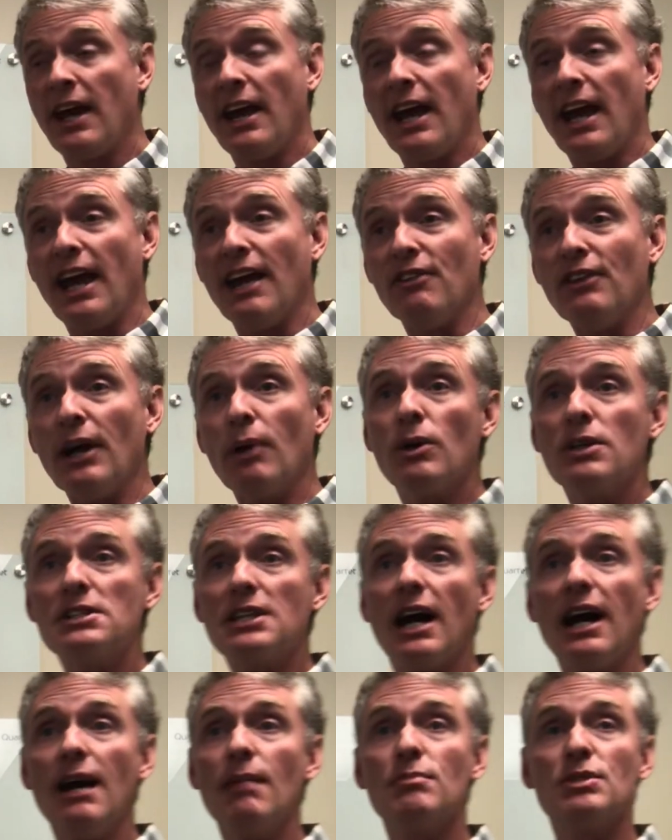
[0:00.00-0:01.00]
And there were
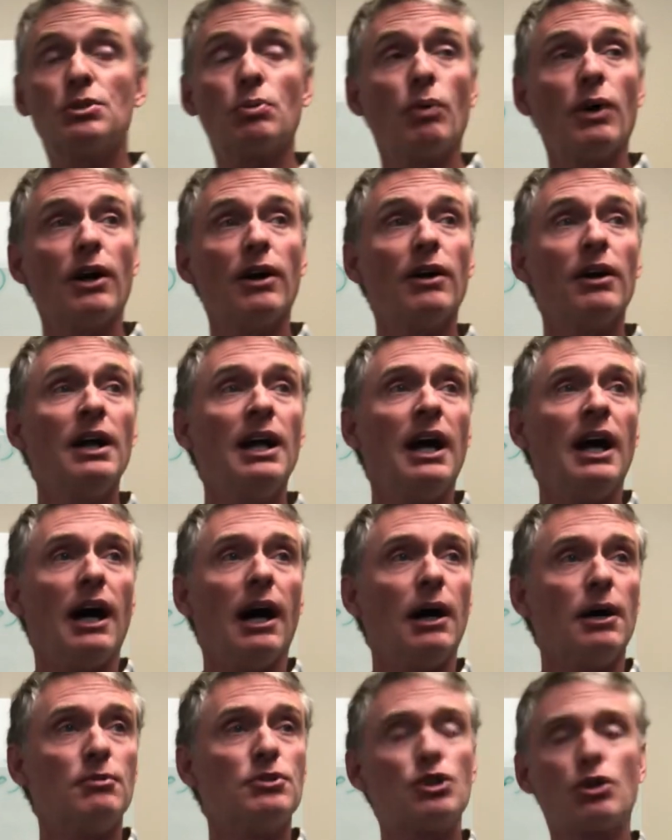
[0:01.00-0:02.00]
times where
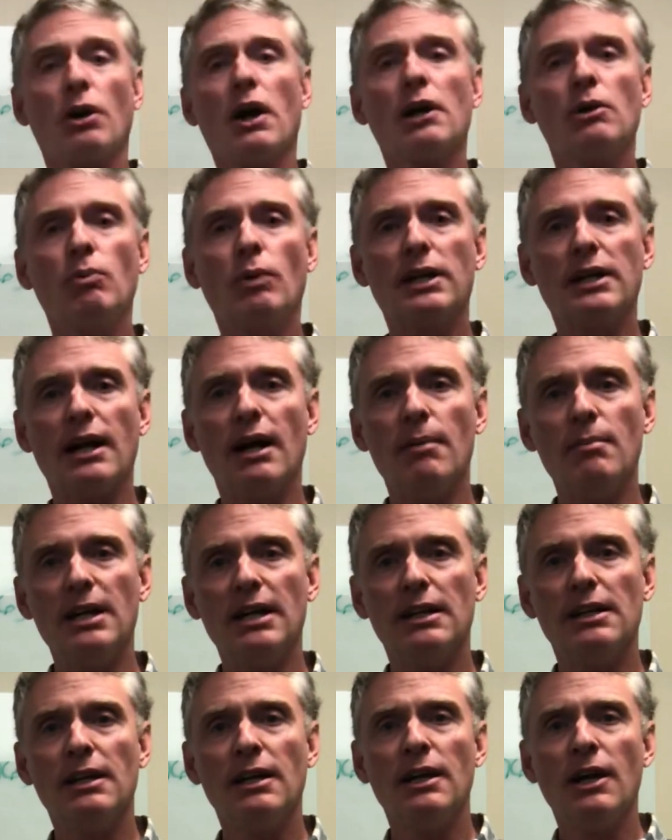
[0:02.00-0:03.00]
a truck would come
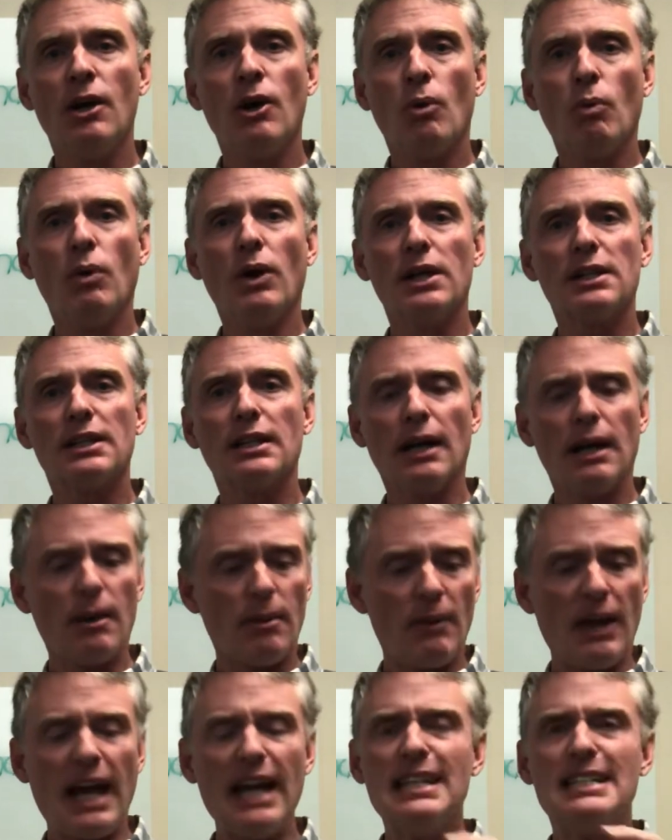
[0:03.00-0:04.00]
in with
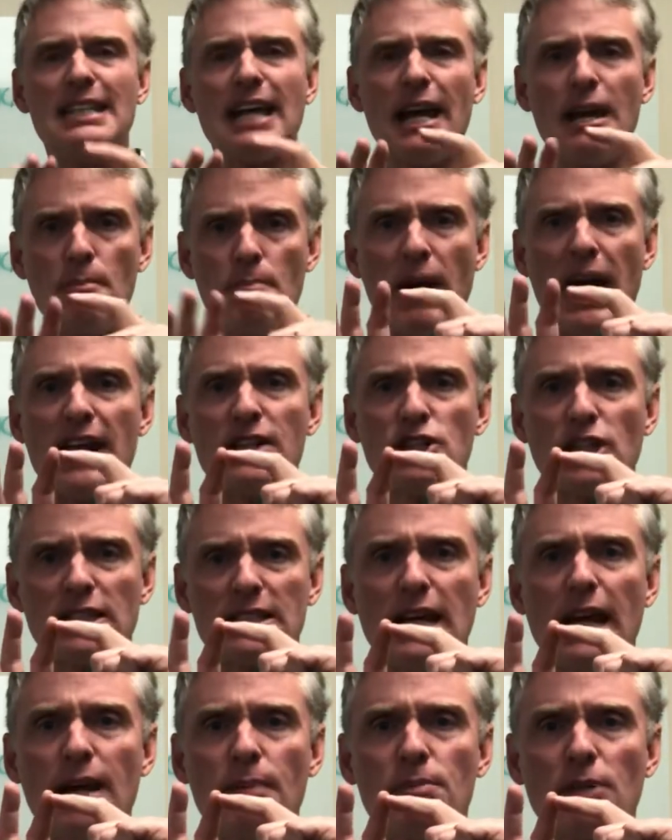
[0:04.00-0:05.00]
810 magic
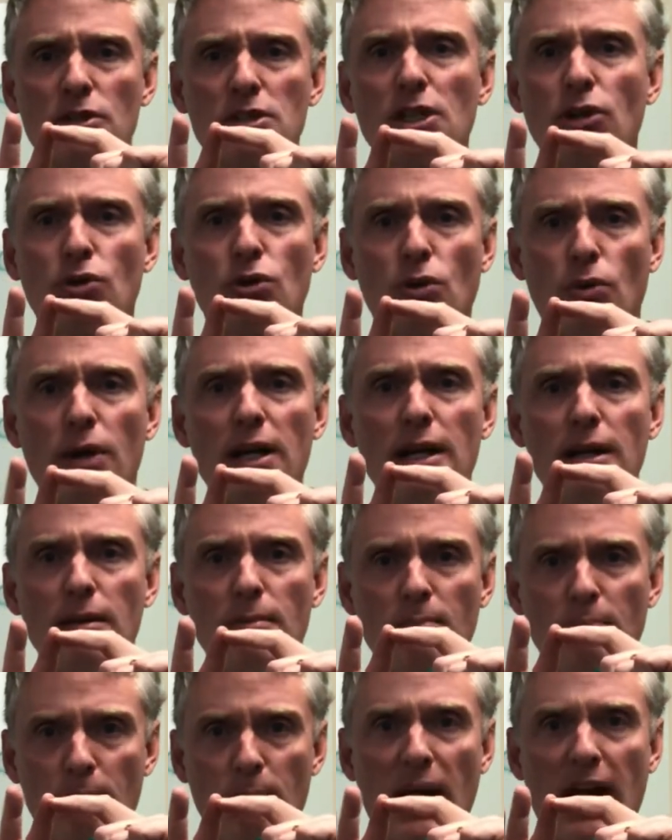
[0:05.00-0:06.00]
tape, those little
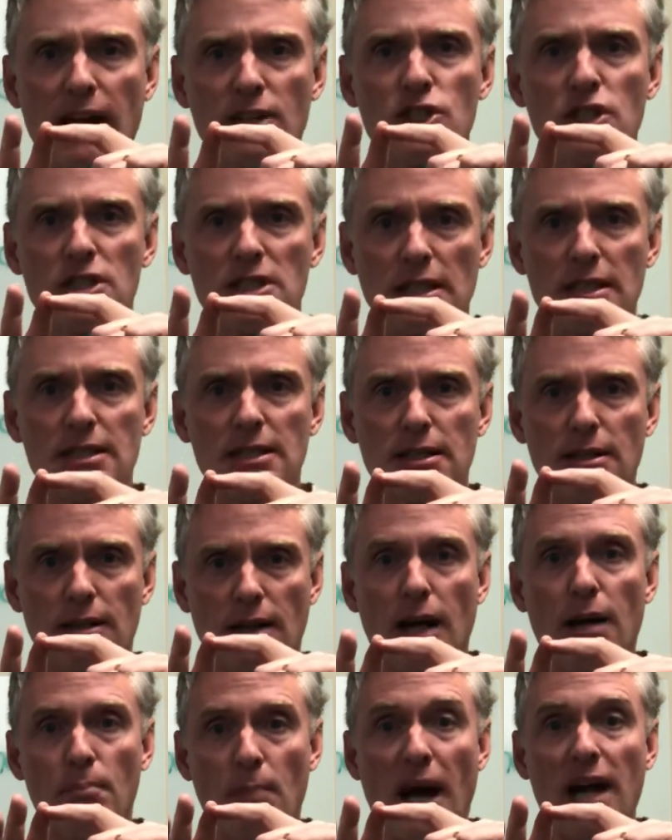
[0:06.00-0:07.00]
green packages,
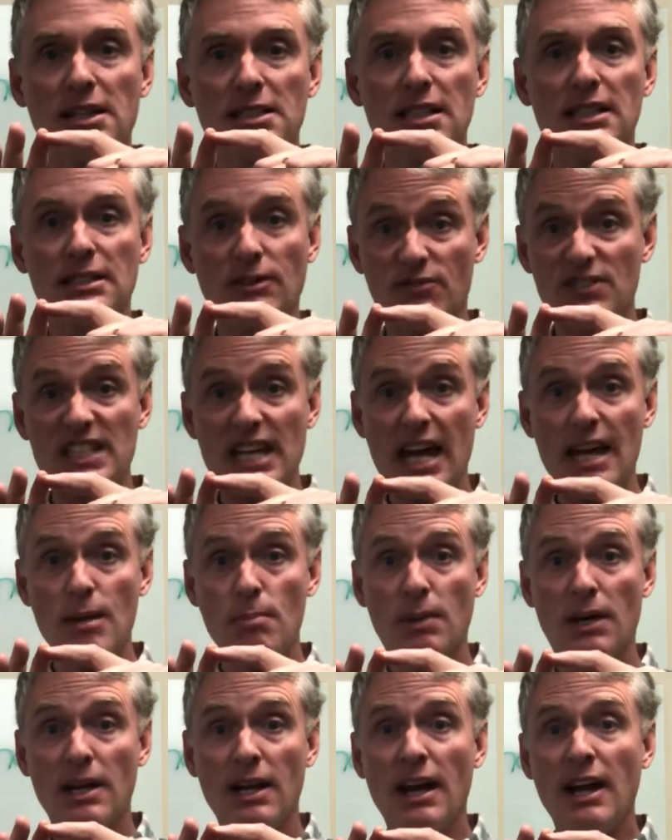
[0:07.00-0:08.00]
boxes of tape.